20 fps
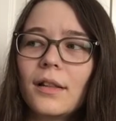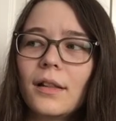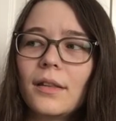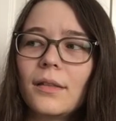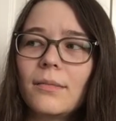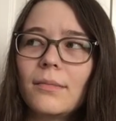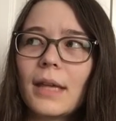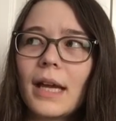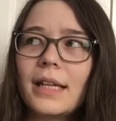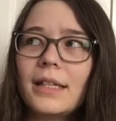
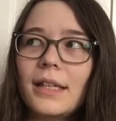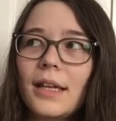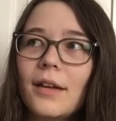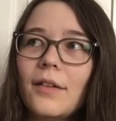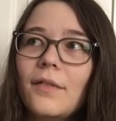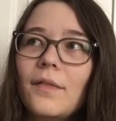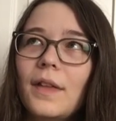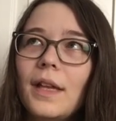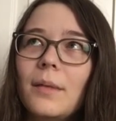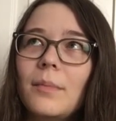the
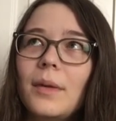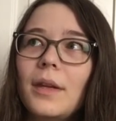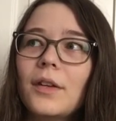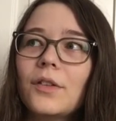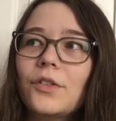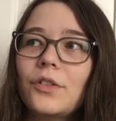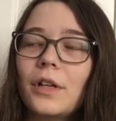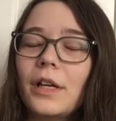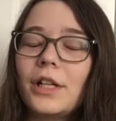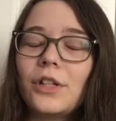idea of like being
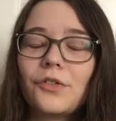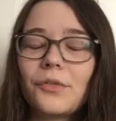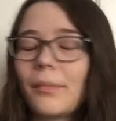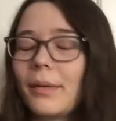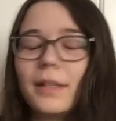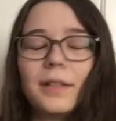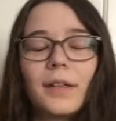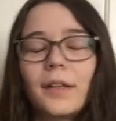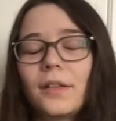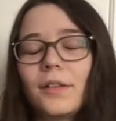estranged from
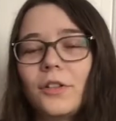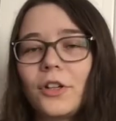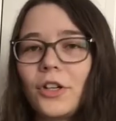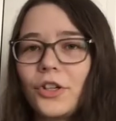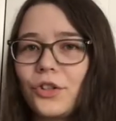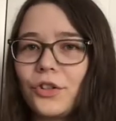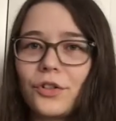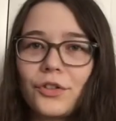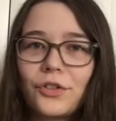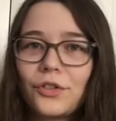my sister
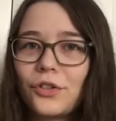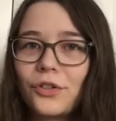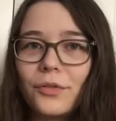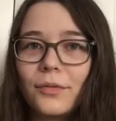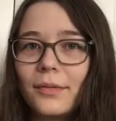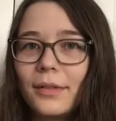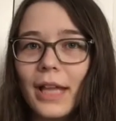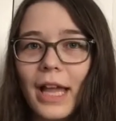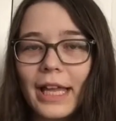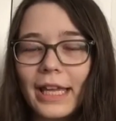is just,
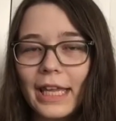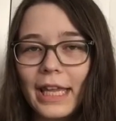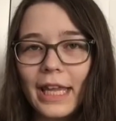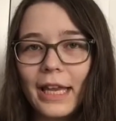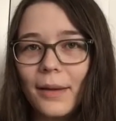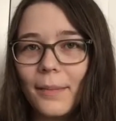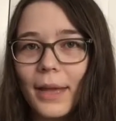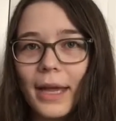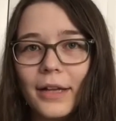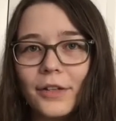I
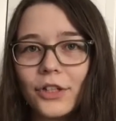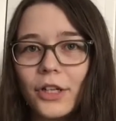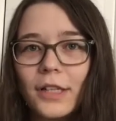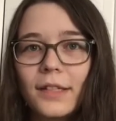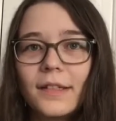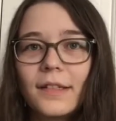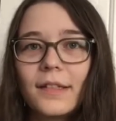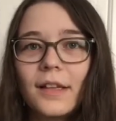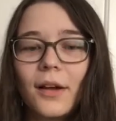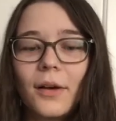can't
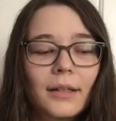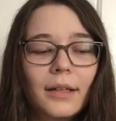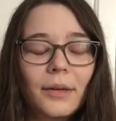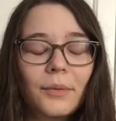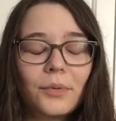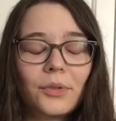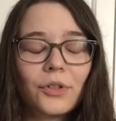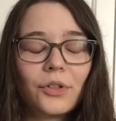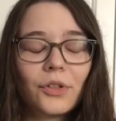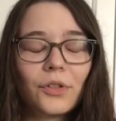imagine. So it
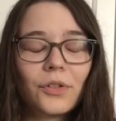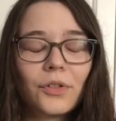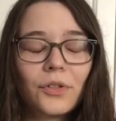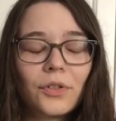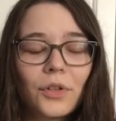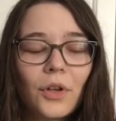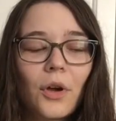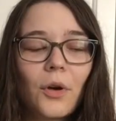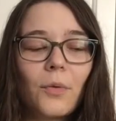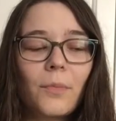was just
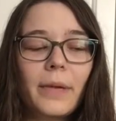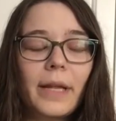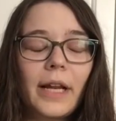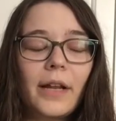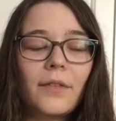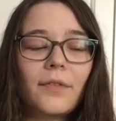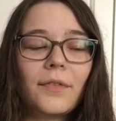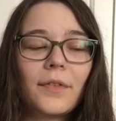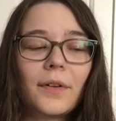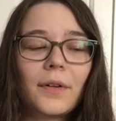so
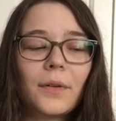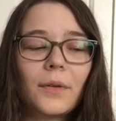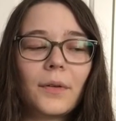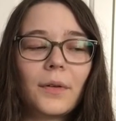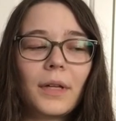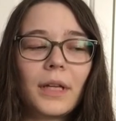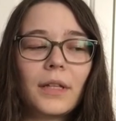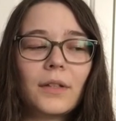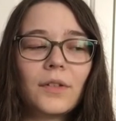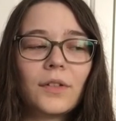
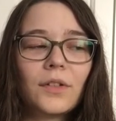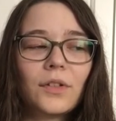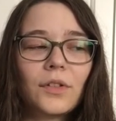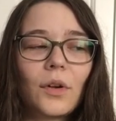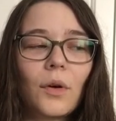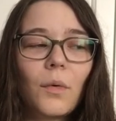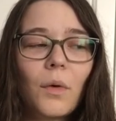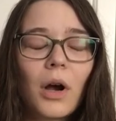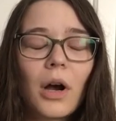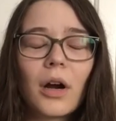meaningful and
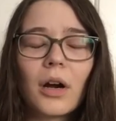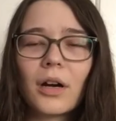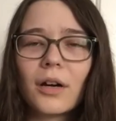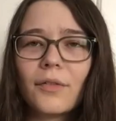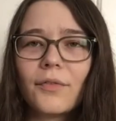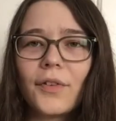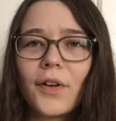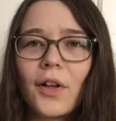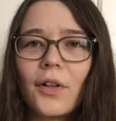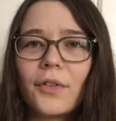so
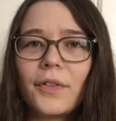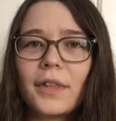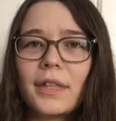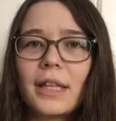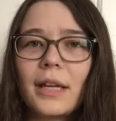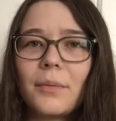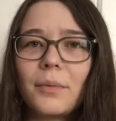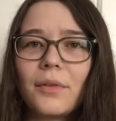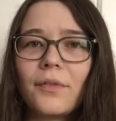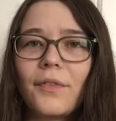heartfelt.
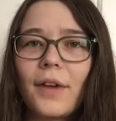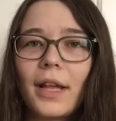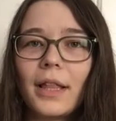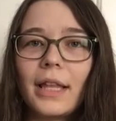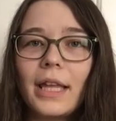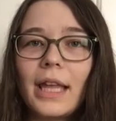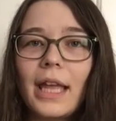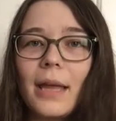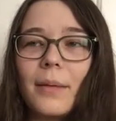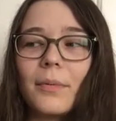They were
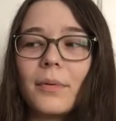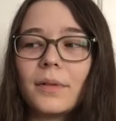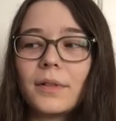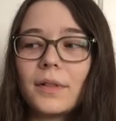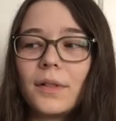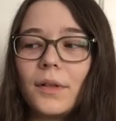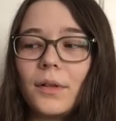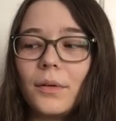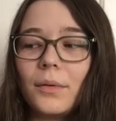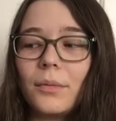finally able
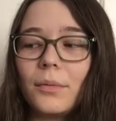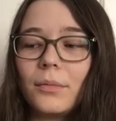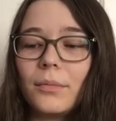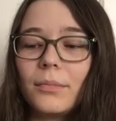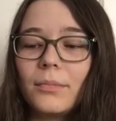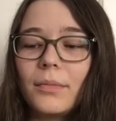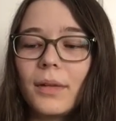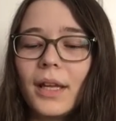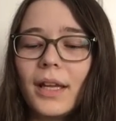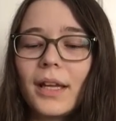to
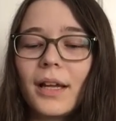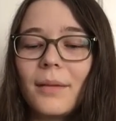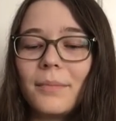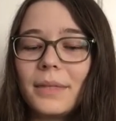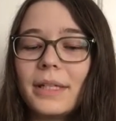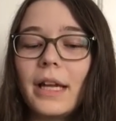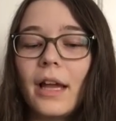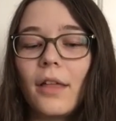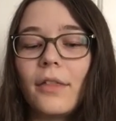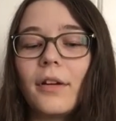like come
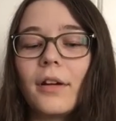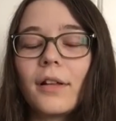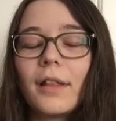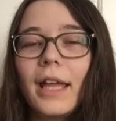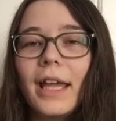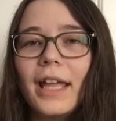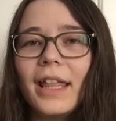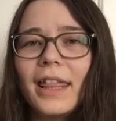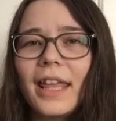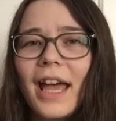together
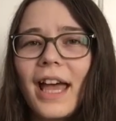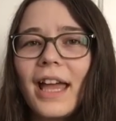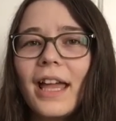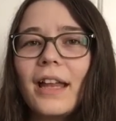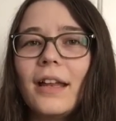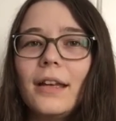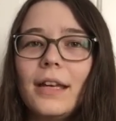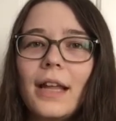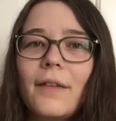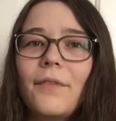like that,
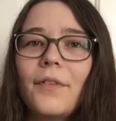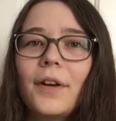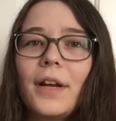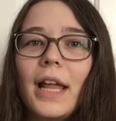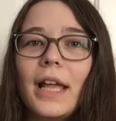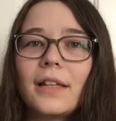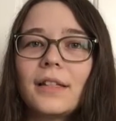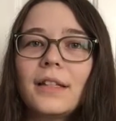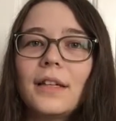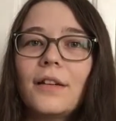and for
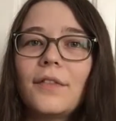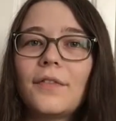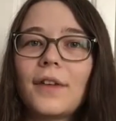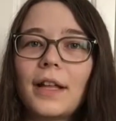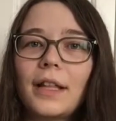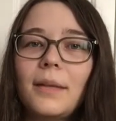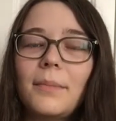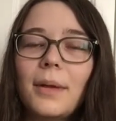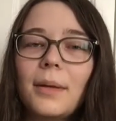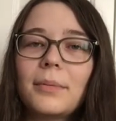Nesta to
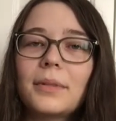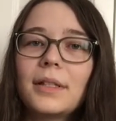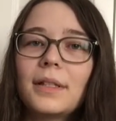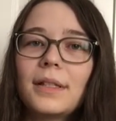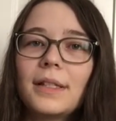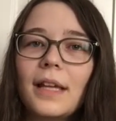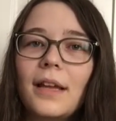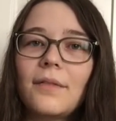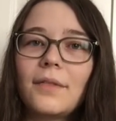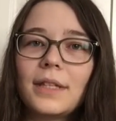finally be able to
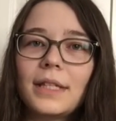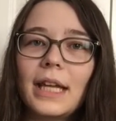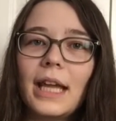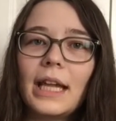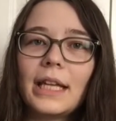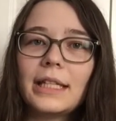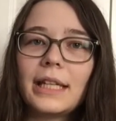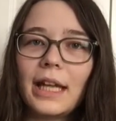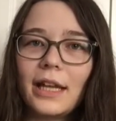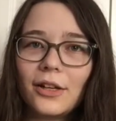save the
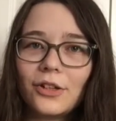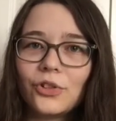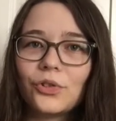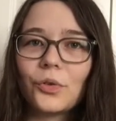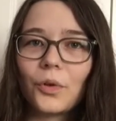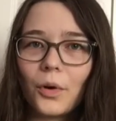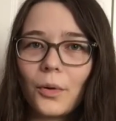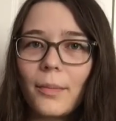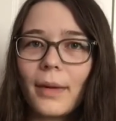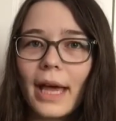day and take
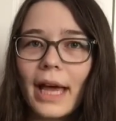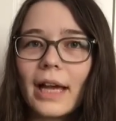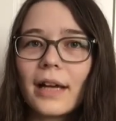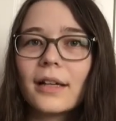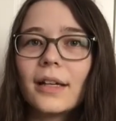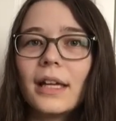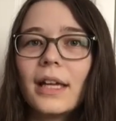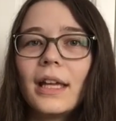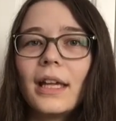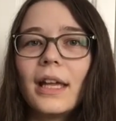control
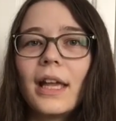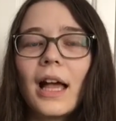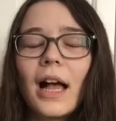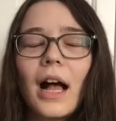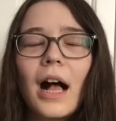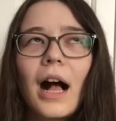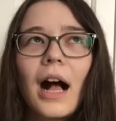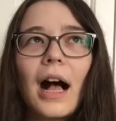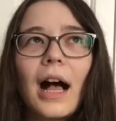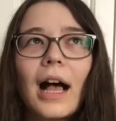back,
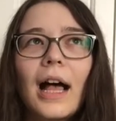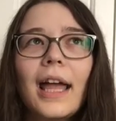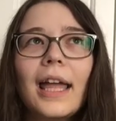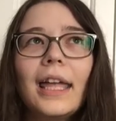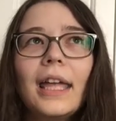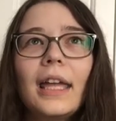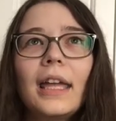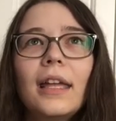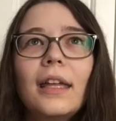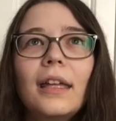
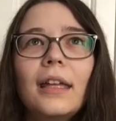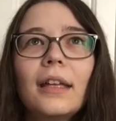I